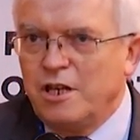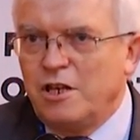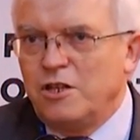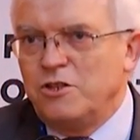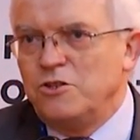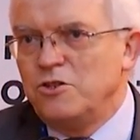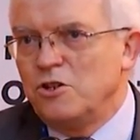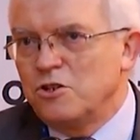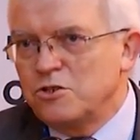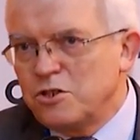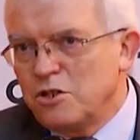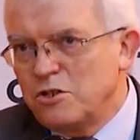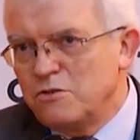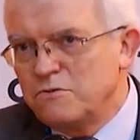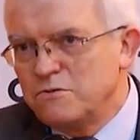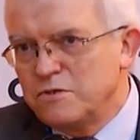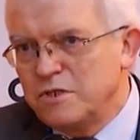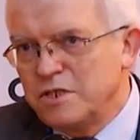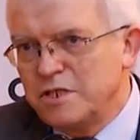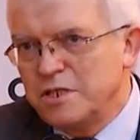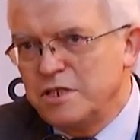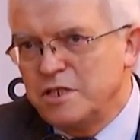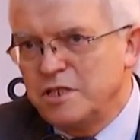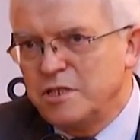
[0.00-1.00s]
Not
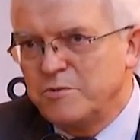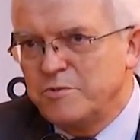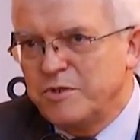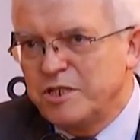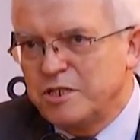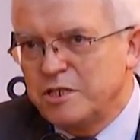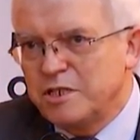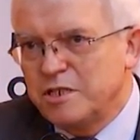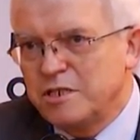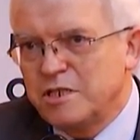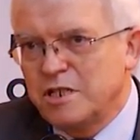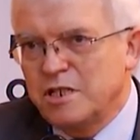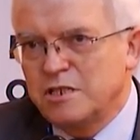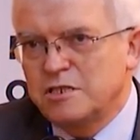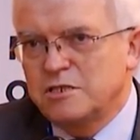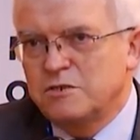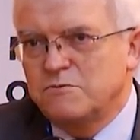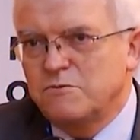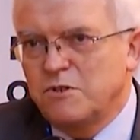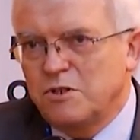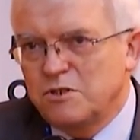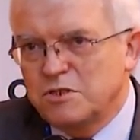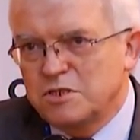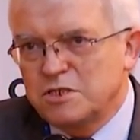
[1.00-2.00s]
only limited,
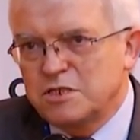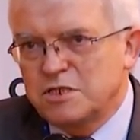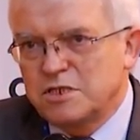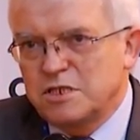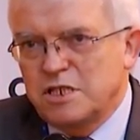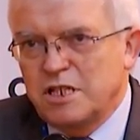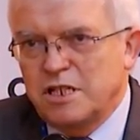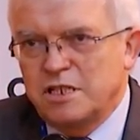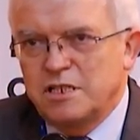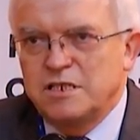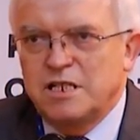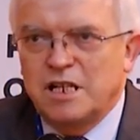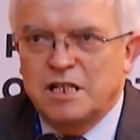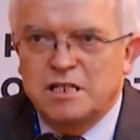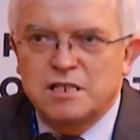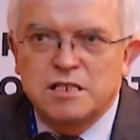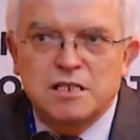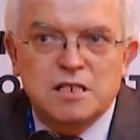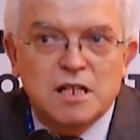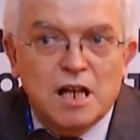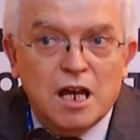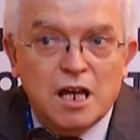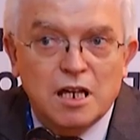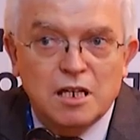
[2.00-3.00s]
as was at
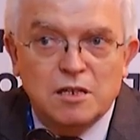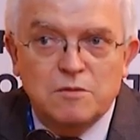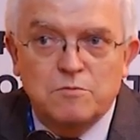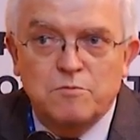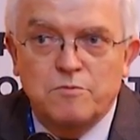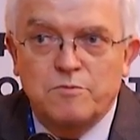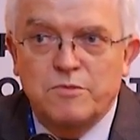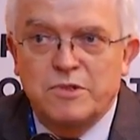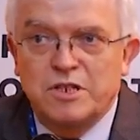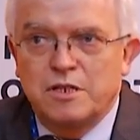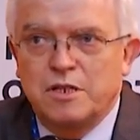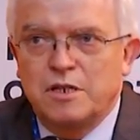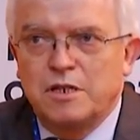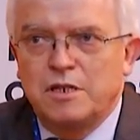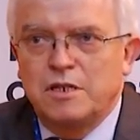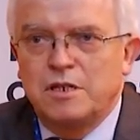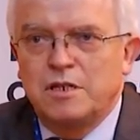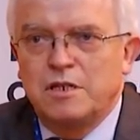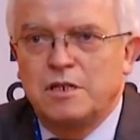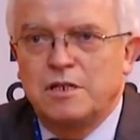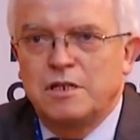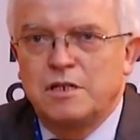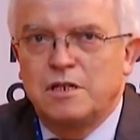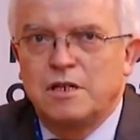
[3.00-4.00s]
that time
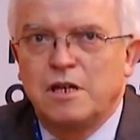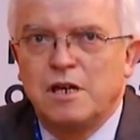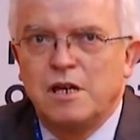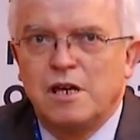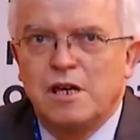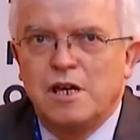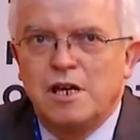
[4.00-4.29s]
uh,